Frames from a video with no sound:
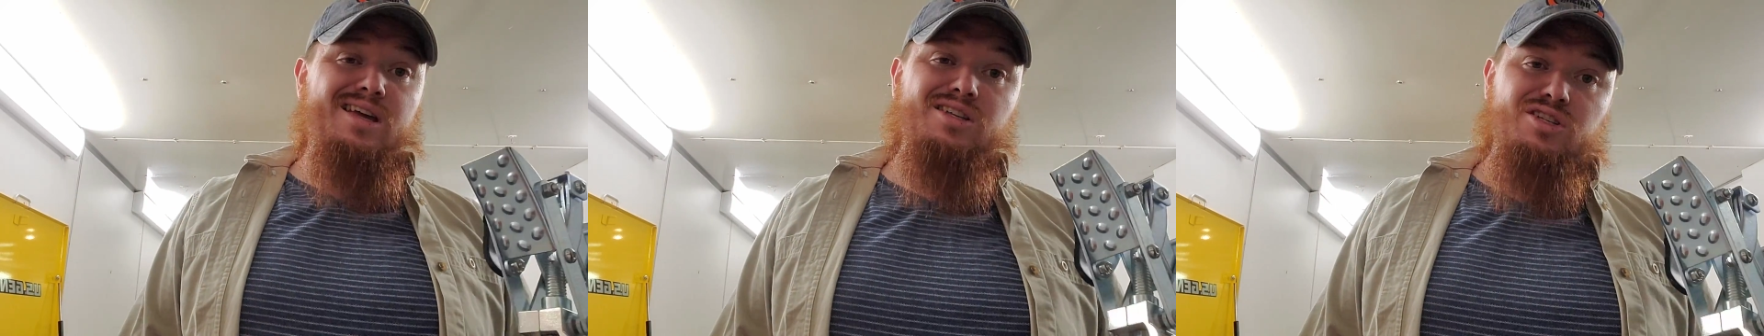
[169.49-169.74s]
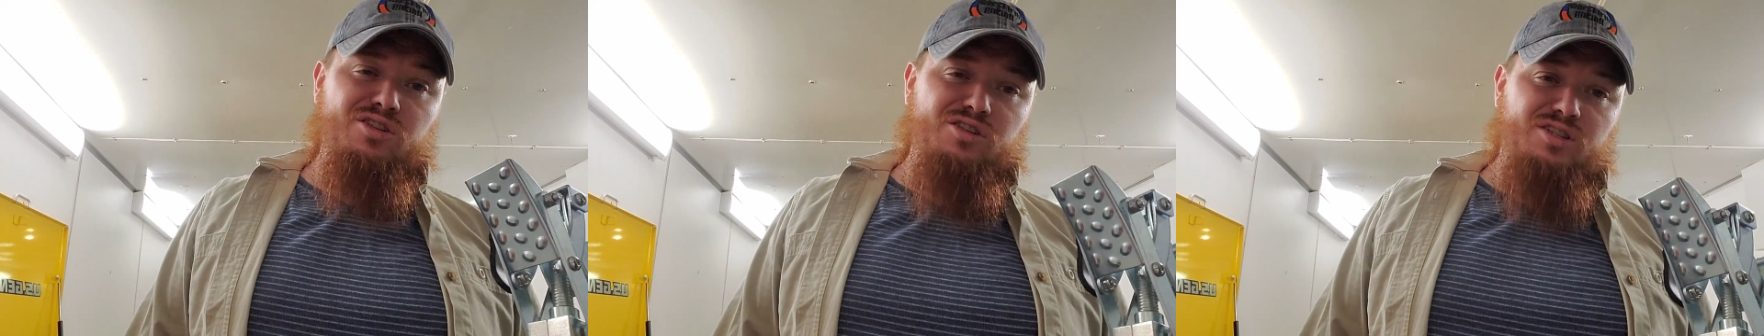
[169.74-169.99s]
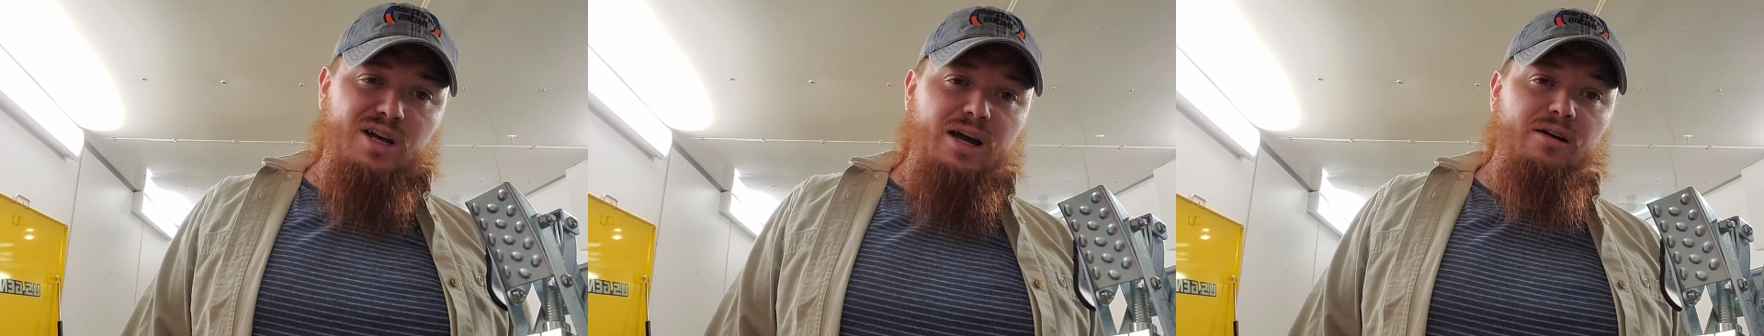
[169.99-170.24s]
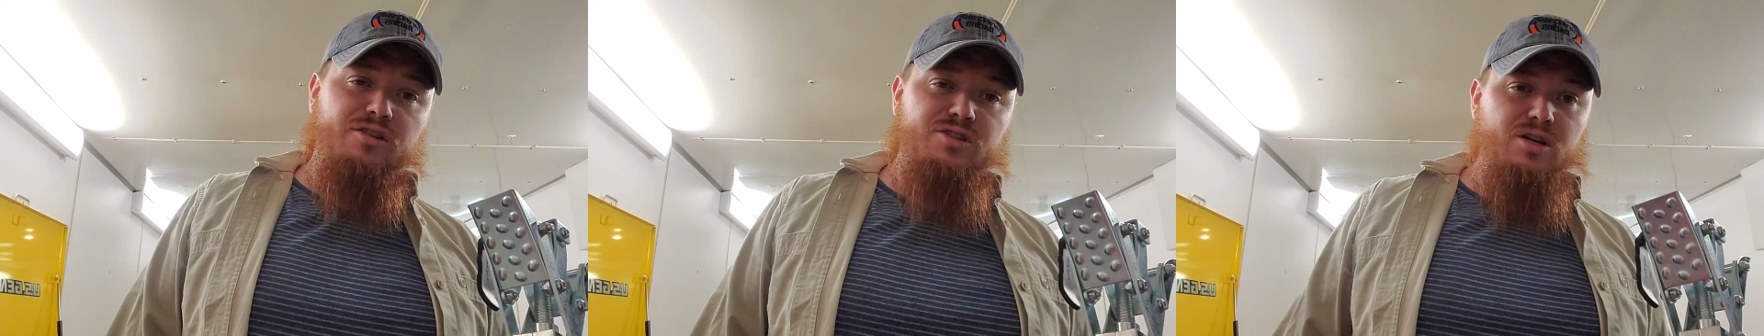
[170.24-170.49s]
into the
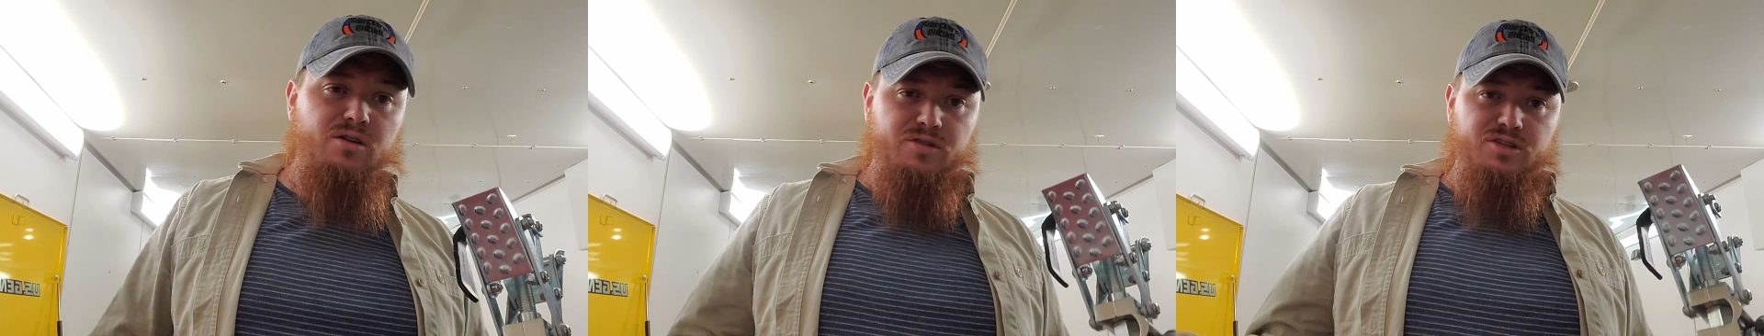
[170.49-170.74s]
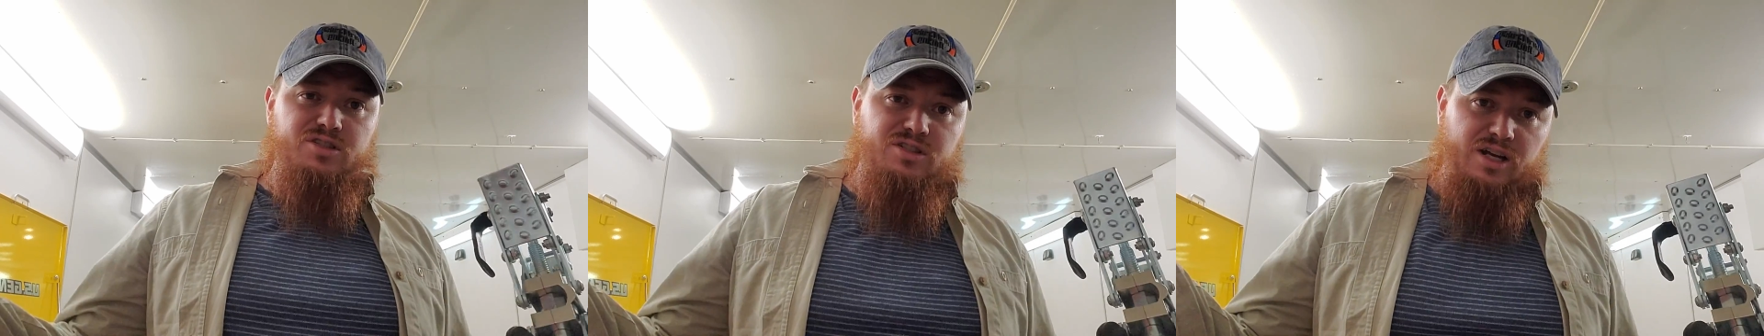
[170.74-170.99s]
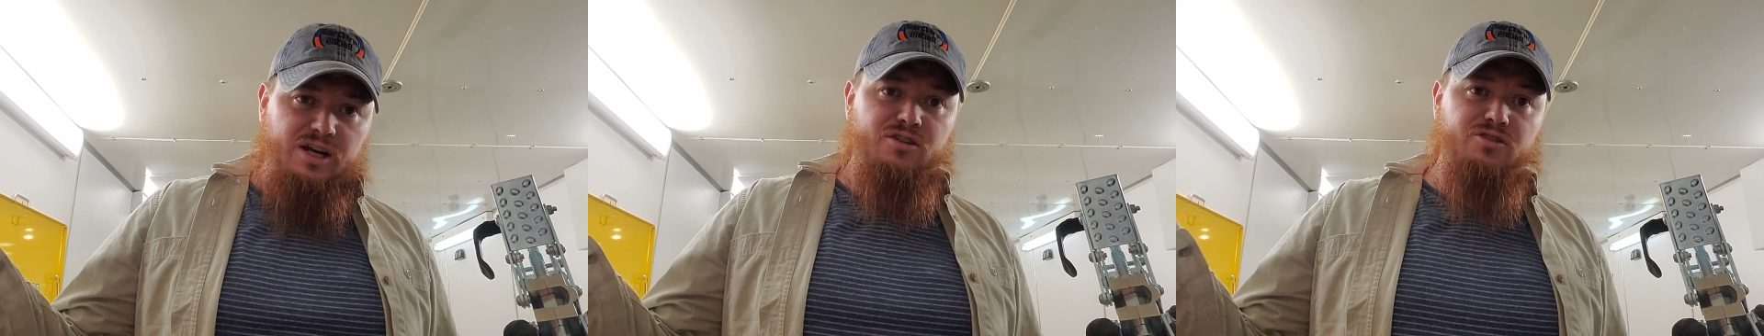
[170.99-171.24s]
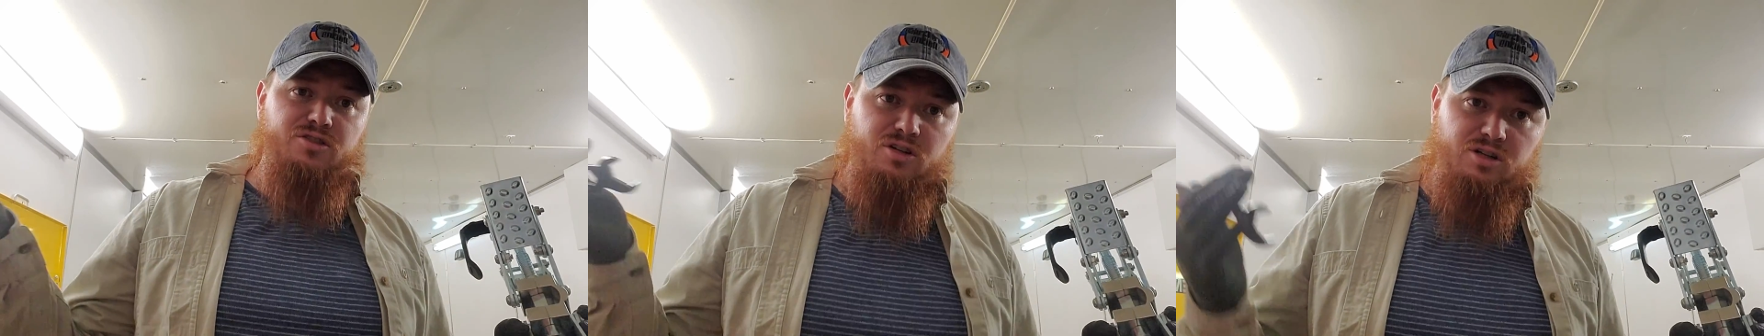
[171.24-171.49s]
tire itself, because the
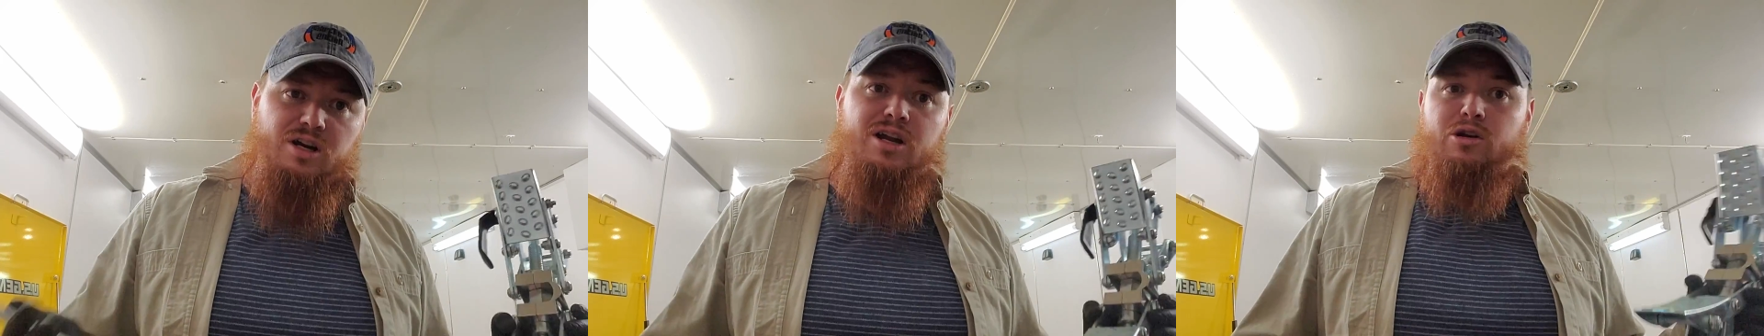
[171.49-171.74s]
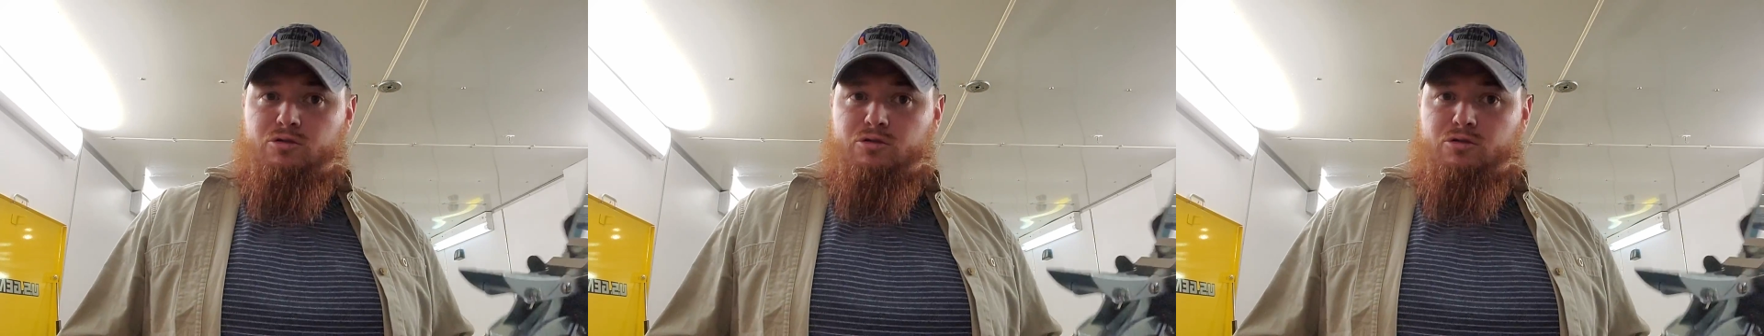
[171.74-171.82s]
tires are